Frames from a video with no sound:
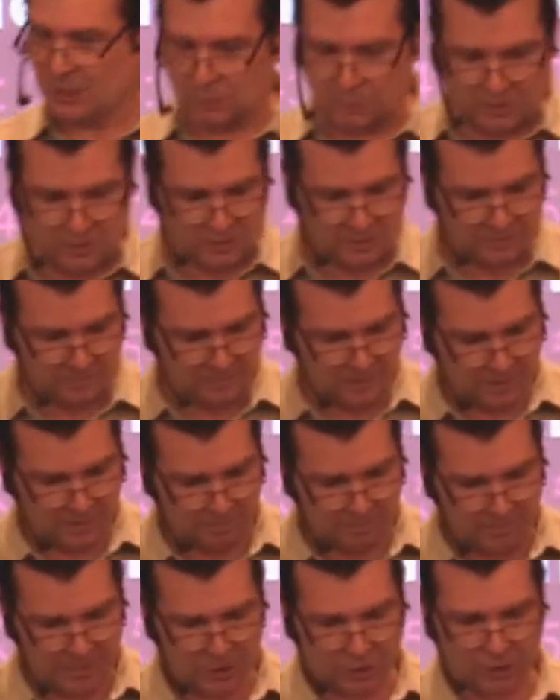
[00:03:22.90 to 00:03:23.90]
a specific
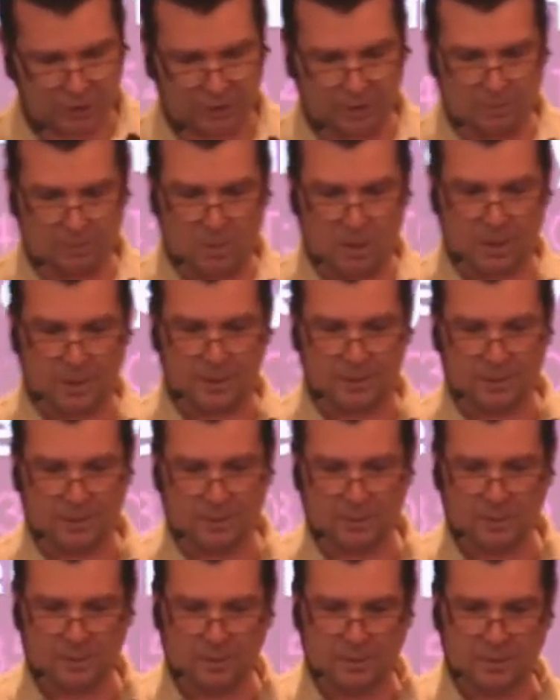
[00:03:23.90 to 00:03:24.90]
mission in mind.
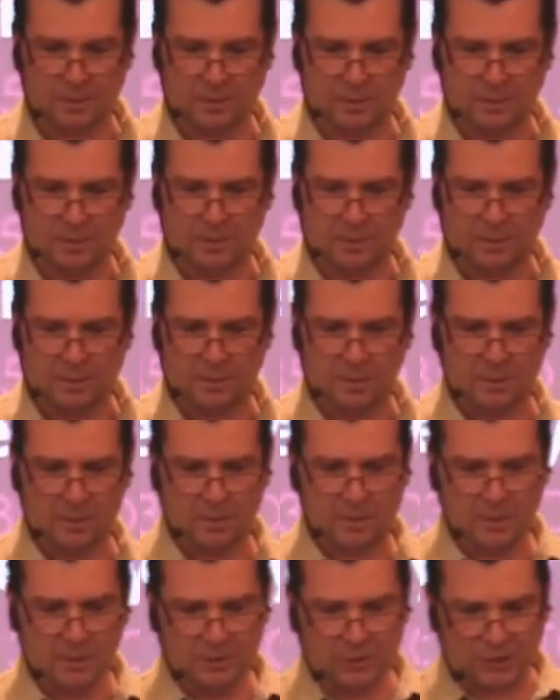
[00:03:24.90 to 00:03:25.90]

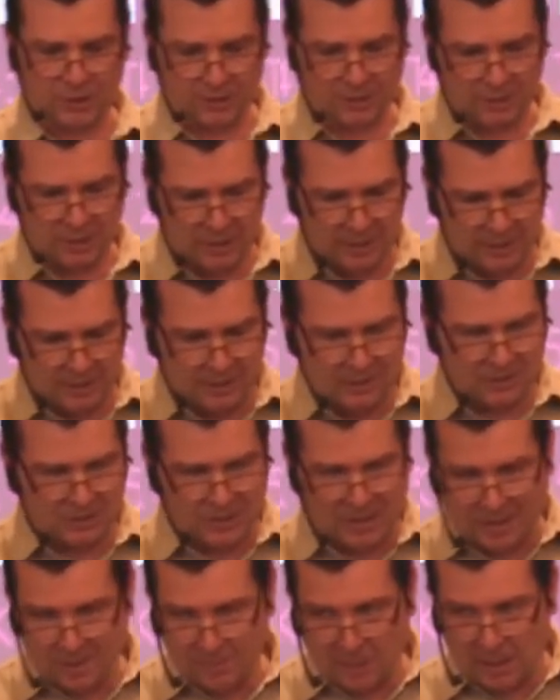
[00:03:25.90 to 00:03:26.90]
Je you
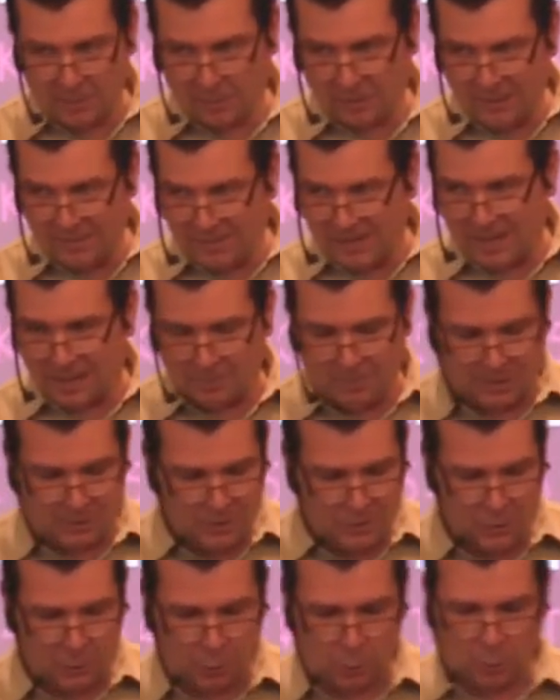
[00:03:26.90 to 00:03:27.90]
see, I, I believe the enemy
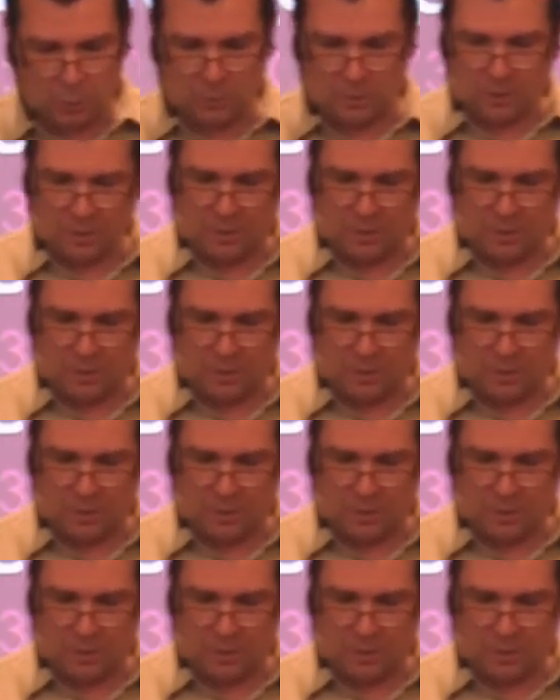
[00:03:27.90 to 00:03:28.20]
knew,